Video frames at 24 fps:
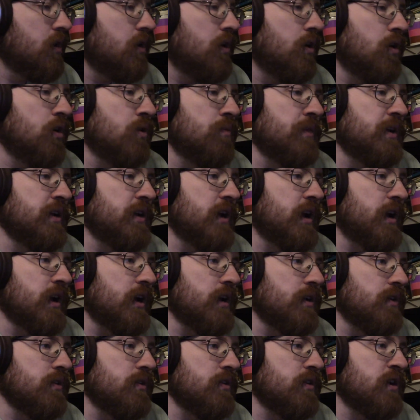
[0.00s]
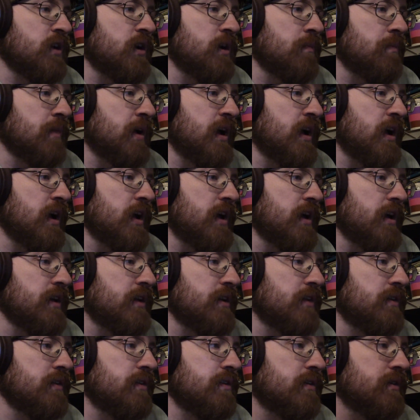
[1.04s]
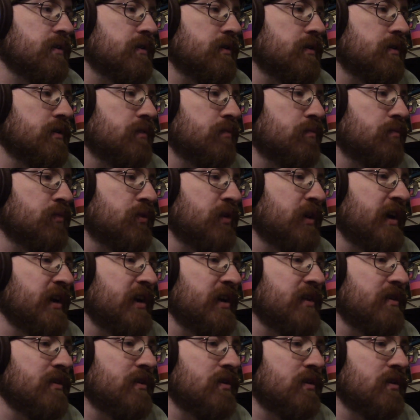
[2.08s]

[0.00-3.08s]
Oh my god, come on. Play.